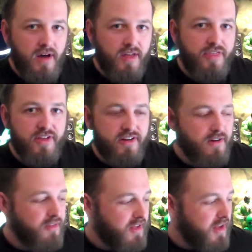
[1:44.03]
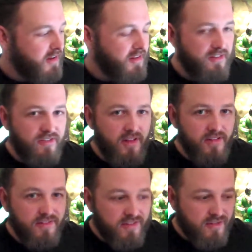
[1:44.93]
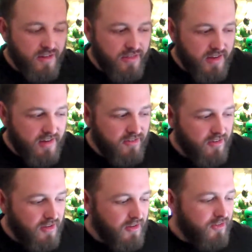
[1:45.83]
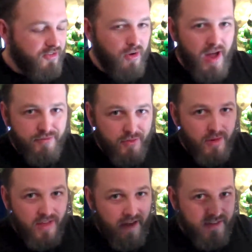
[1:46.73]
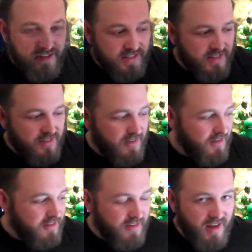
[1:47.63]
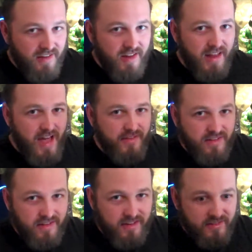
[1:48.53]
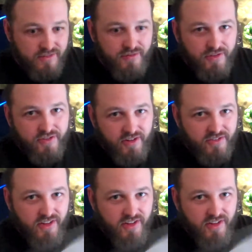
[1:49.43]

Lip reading: thicker than these little things. So after having seen these and then having these, if you're a serious